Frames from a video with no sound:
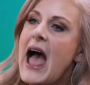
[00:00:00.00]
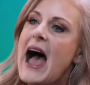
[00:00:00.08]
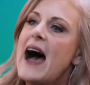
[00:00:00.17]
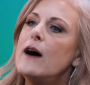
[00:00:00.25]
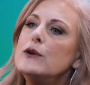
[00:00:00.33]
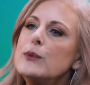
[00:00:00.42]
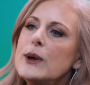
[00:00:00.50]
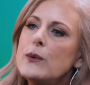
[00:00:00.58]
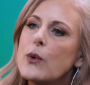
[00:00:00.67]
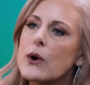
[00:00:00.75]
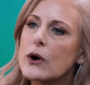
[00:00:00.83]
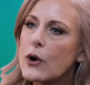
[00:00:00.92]
How do we
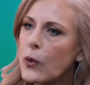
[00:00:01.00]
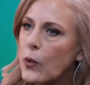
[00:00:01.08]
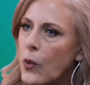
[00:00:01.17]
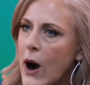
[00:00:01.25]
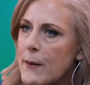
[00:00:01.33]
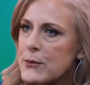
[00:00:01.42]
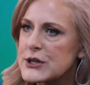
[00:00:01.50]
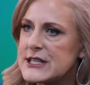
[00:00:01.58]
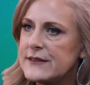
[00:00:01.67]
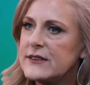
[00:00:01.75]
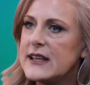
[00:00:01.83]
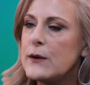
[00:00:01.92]
work
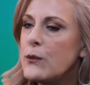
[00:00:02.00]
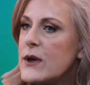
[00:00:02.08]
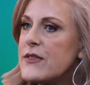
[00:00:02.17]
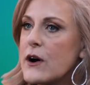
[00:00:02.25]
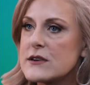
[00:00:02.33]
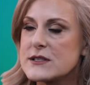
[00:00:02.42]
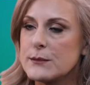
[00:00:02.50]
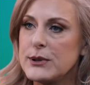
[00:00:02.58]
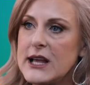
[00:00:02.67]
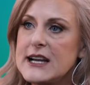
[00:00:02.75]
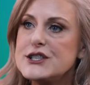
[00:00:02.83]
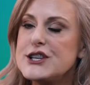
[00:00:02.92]
cooperatively with our
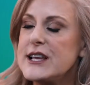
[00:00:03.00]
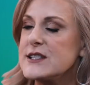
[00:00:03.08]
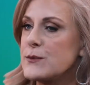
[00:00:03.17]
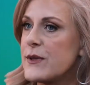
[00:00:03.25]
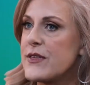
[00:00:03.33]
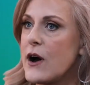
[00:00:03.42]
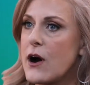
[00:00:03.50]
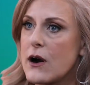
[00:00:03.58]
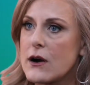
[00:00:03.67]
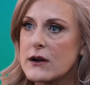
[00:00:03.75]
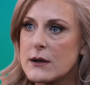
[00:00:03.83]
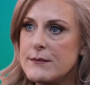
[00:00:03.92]
supply chains, with
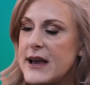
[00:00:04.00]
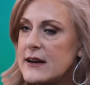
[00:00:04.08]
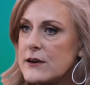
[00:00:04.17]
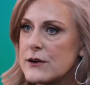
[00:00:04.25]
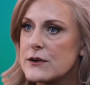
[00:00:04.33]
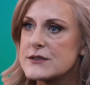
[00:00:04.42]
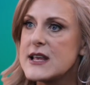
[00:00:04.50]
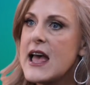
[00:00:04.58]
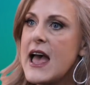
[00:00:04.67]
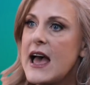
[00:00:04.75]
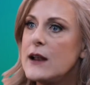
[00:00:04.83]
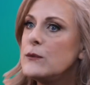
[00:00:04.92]
our competitors,
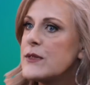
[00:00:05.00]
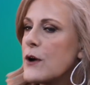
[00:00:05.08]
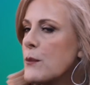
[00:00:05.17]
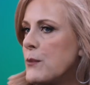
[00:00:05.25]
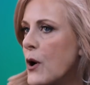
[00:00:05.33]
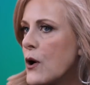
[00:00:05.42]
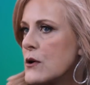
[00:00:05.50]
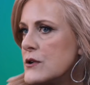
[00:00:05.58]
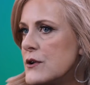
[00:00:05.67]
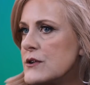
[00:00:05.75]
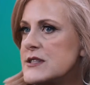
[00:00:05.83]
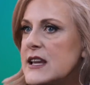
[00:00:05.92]
and with our
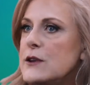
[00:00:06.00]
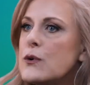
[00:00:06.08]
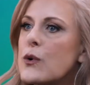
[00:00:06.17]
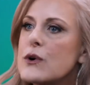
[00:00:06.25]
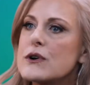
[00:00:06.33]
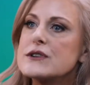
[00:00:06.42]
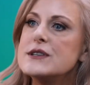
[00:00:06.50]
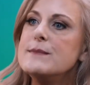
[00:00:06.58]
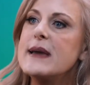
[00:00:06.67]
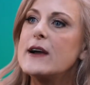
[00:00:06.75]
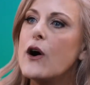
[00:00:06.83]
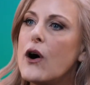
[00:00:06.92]
partners in order to
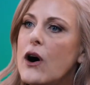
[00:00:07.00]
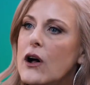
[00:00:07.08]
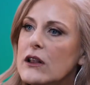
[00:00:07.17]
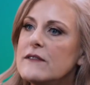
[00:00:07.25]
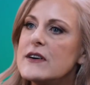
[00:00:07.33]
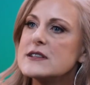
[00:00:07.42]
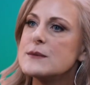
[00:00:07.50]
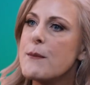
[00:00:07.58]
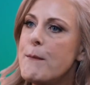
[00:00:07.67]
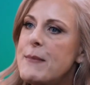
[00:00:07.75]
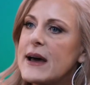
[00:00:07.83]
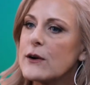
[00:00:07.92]
make all of us
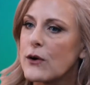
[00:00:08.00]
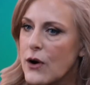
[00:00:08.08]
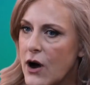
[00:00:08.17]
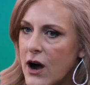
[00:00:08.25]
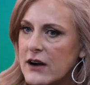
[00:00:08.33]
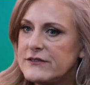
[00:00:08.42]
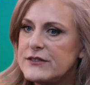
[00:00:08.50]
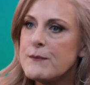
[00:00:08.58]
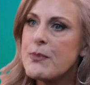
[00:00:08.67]
better off?